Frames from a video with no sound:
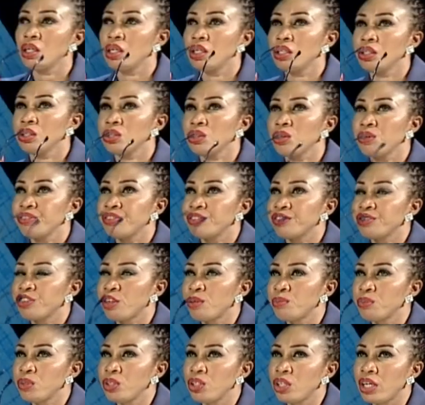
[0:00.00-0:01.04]
So
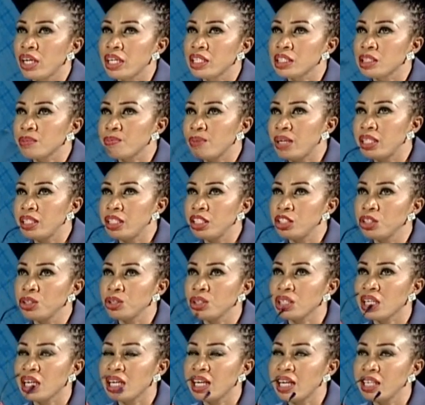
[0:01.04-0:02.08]
from your explanation,
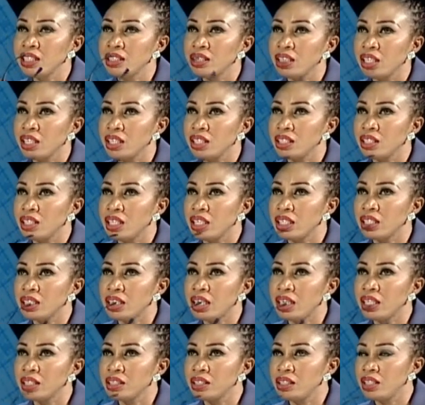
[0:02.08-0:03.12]
can I take it that
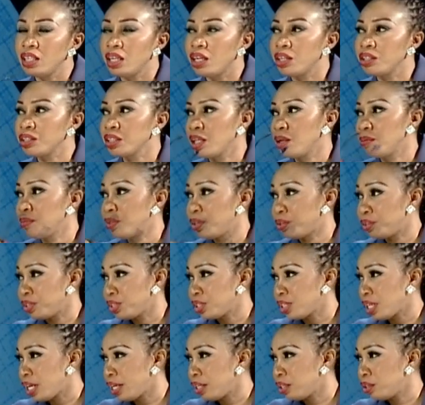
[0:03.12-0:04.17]
SDRs can be
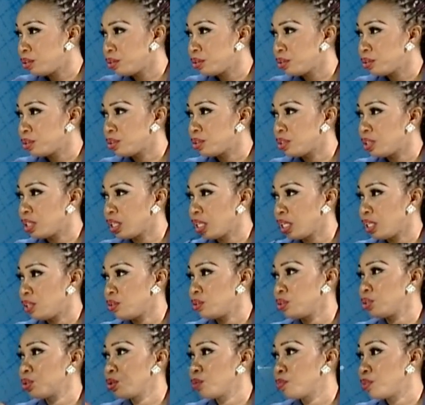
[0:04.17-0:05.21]
recycled, they can
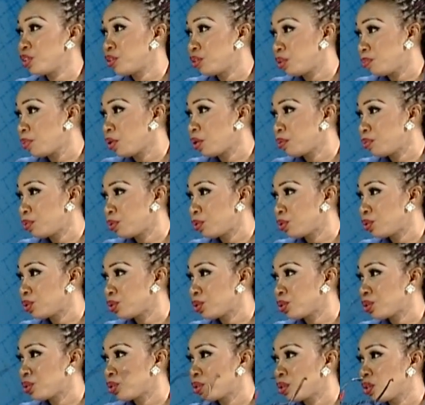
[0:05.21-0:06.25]
also be
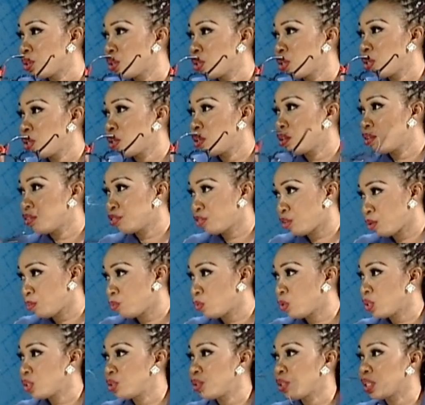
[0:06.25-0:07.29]
repurposed, from
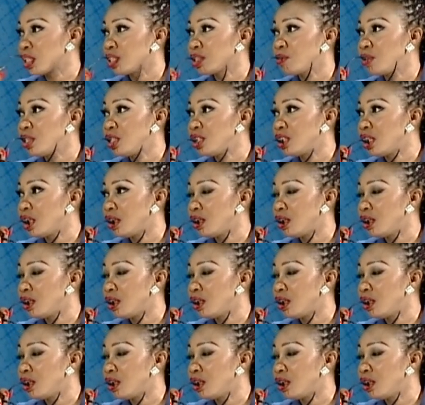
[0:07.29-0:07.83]
what you explained earlier?